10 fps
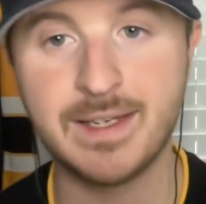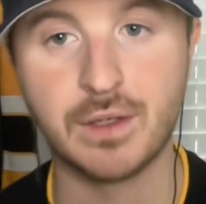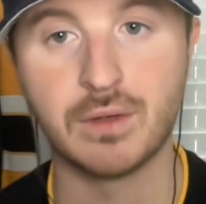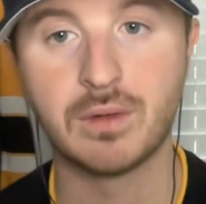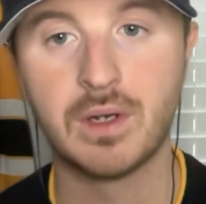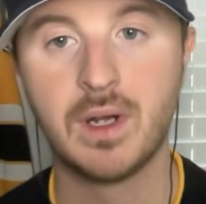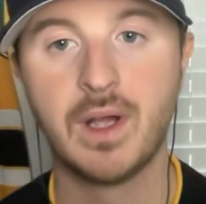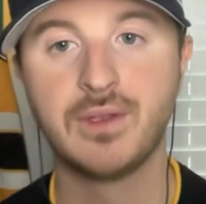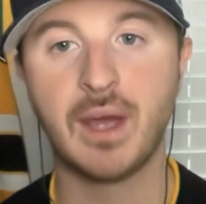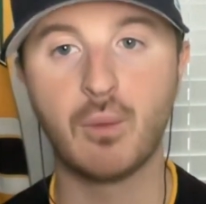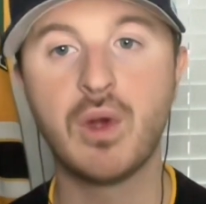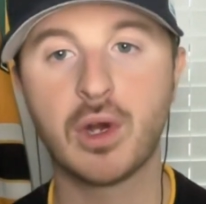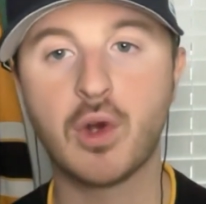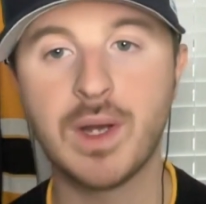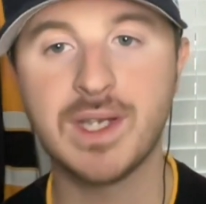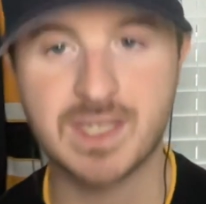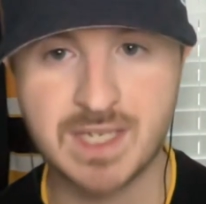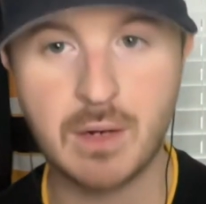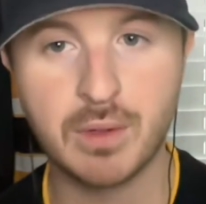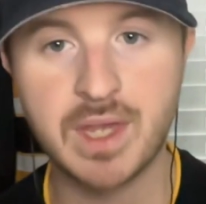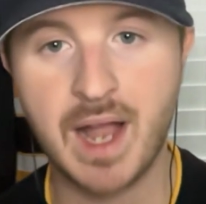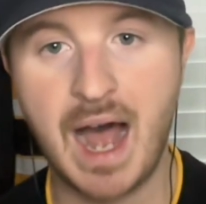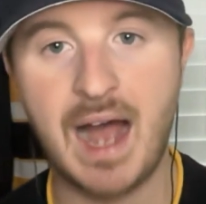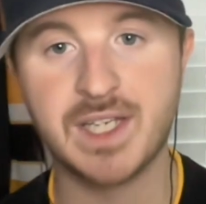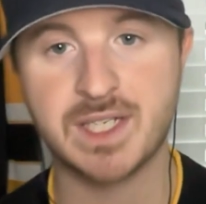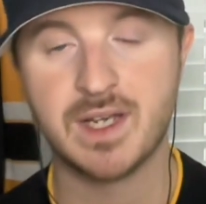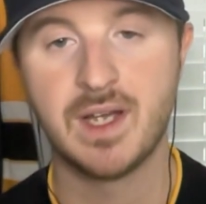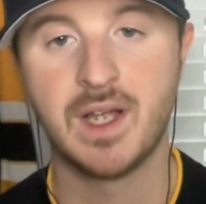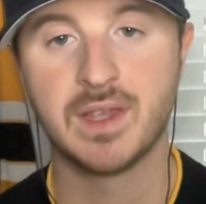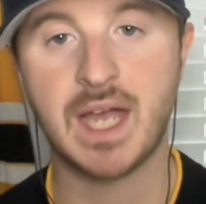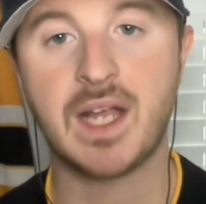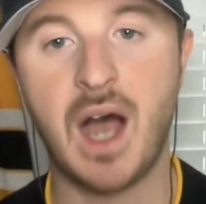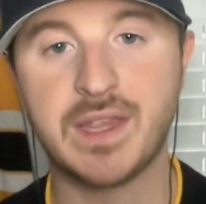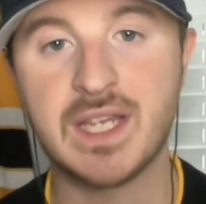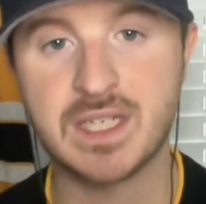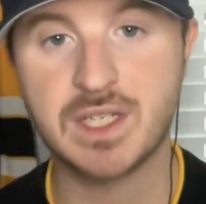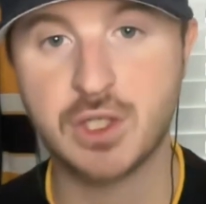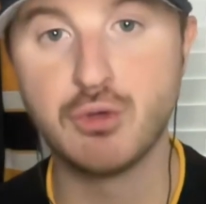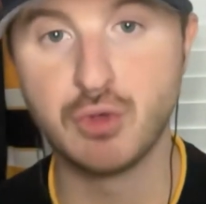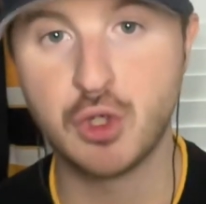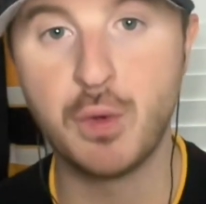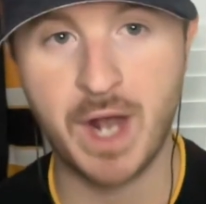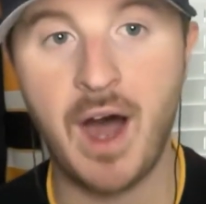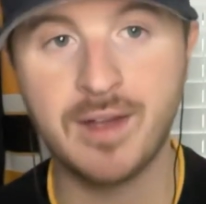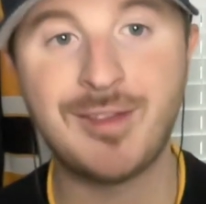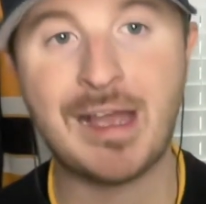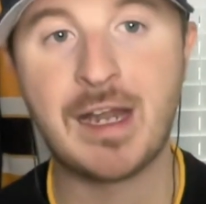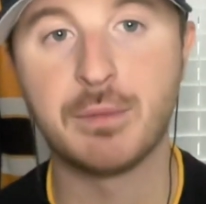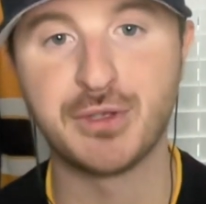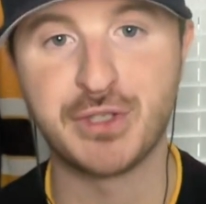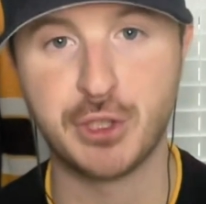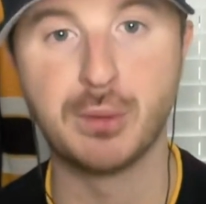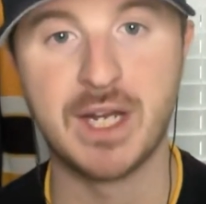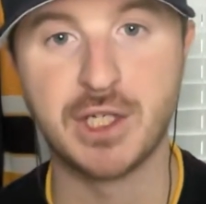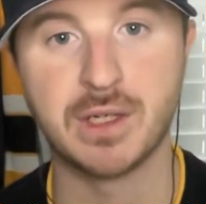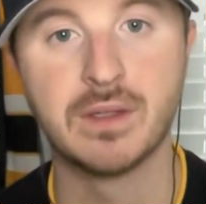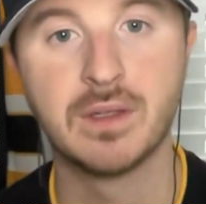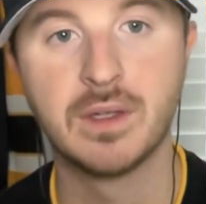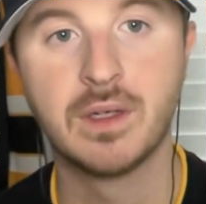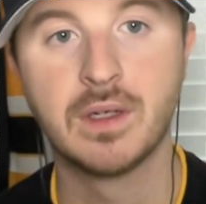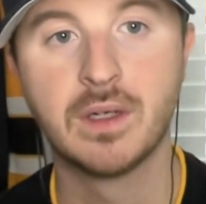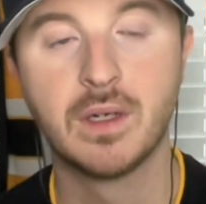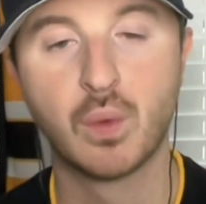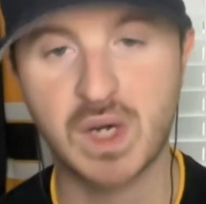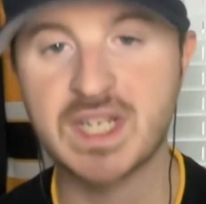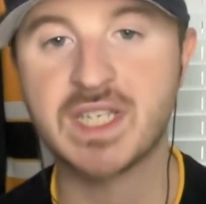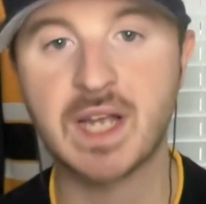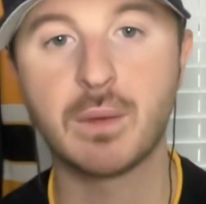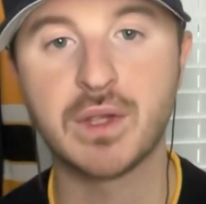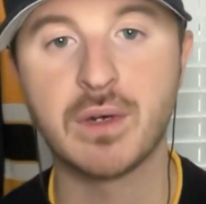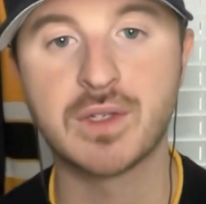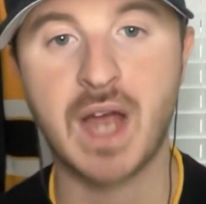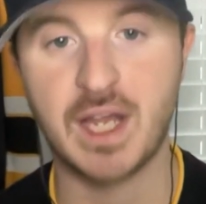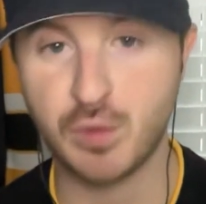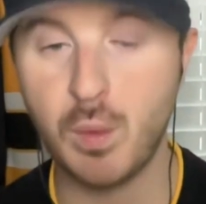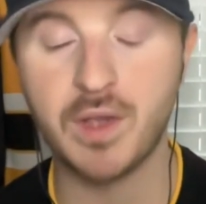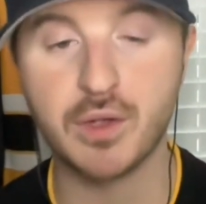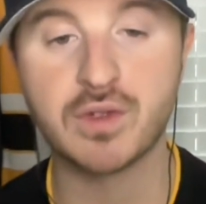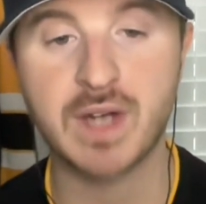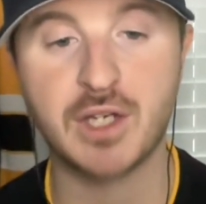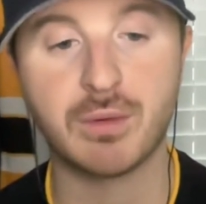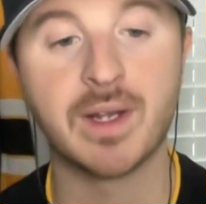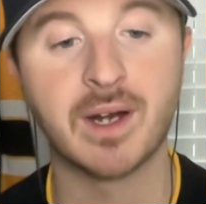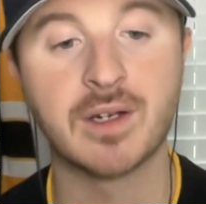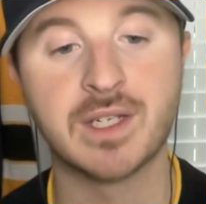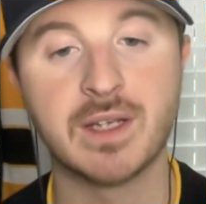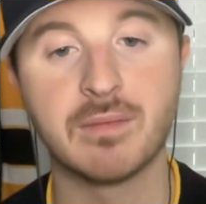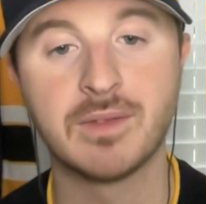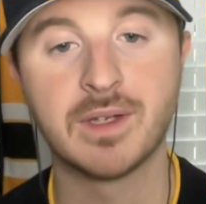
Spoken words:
you that we're going to stick with the guys that got this to an untenable situation. We're going to stick with those guys. We want those guys running our team.